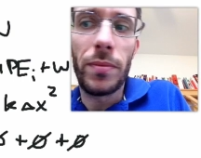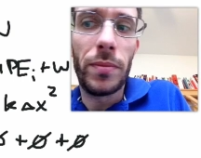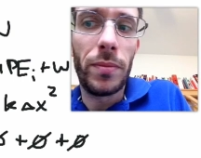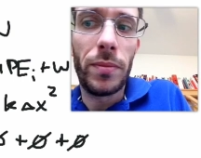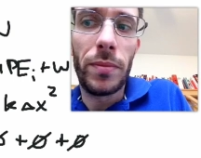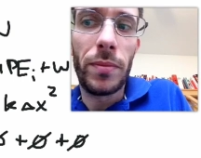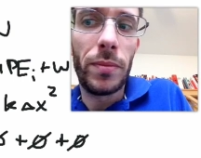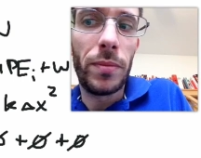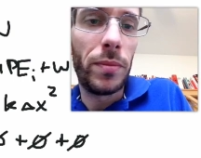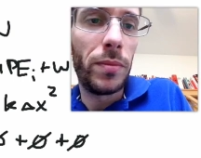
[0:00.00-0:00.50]

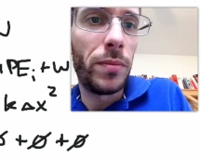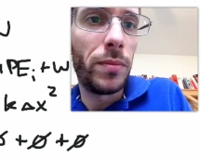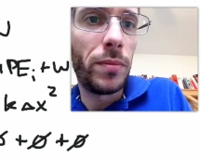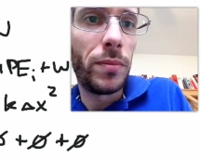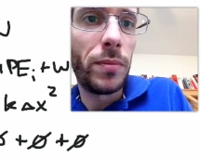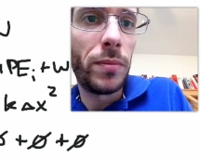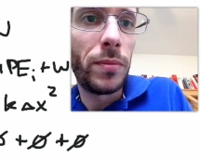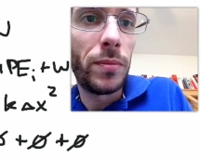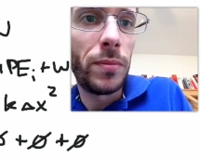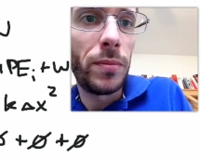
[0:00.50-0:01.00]

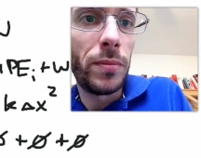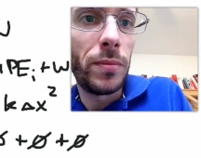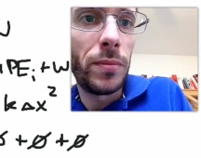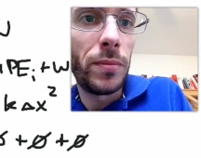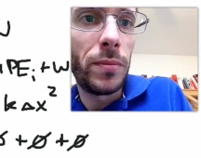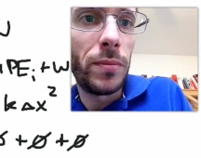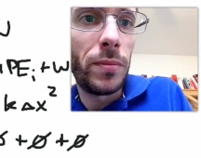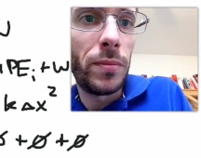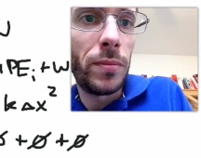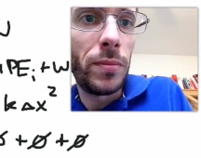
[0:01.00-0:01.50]

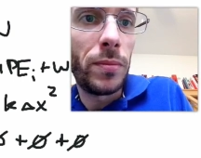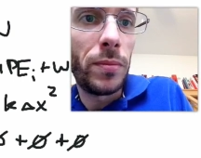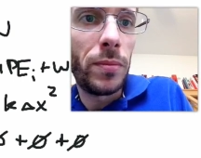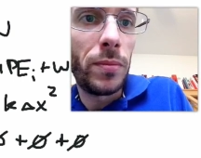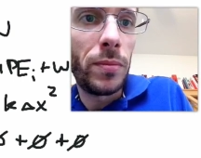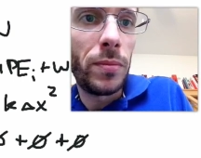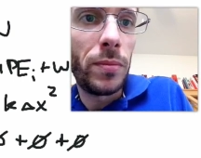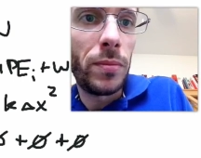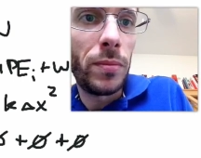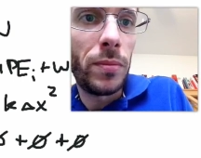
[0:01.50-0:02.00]

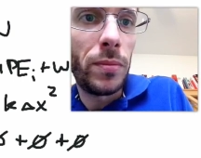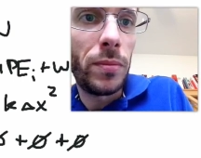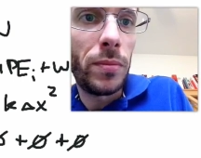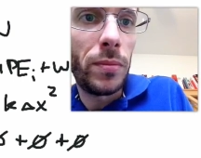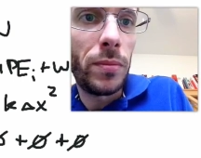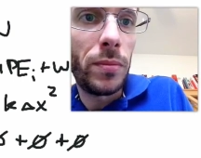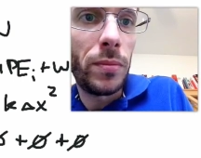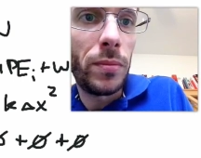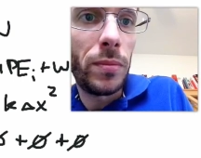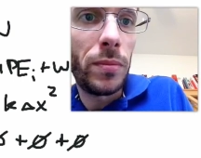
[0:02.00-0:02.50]

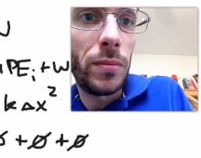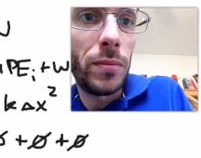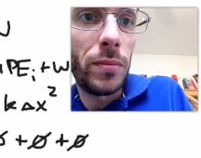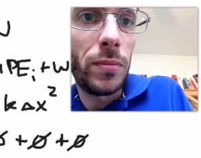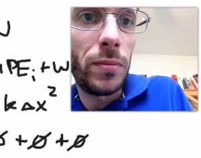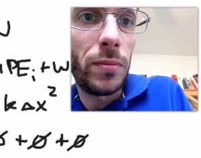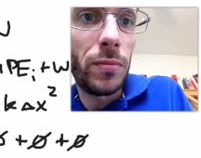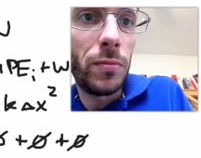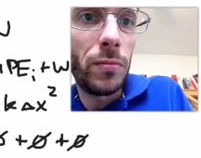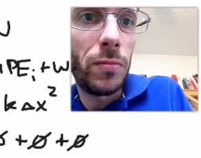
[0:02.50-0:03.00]

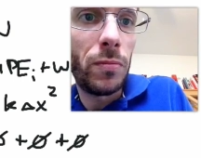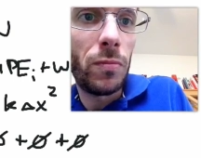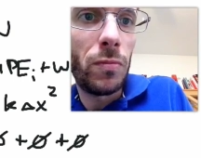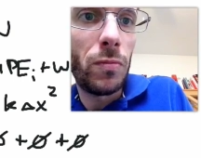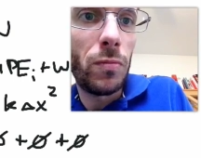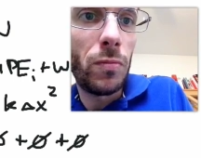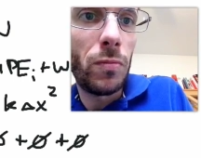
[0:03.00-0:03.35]
(silence)